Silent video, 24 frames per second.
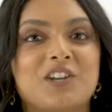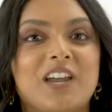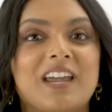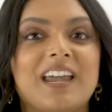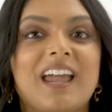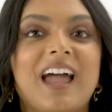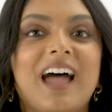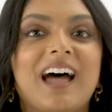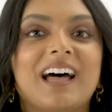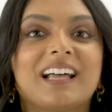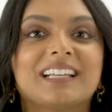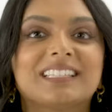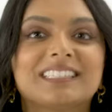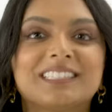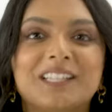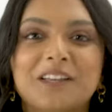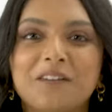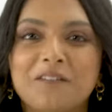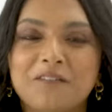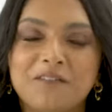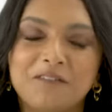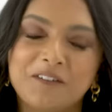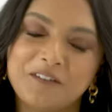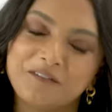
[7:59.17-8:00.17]
Jay has
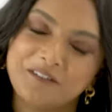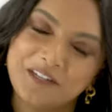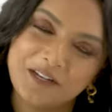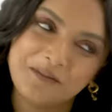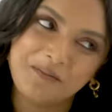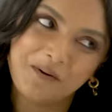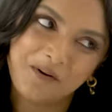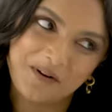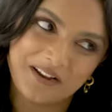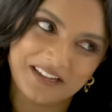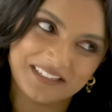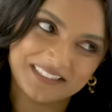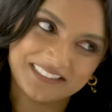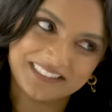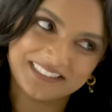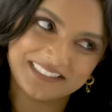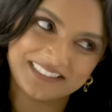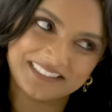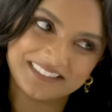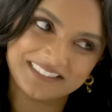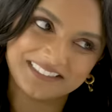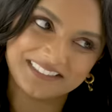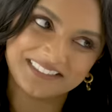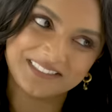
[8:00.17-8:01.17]
50 points.
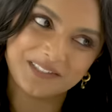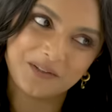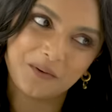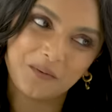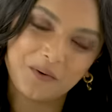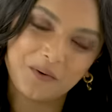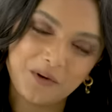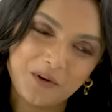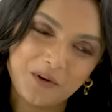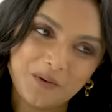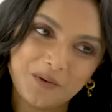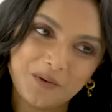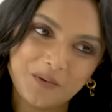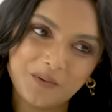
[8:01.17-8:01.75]
Boo.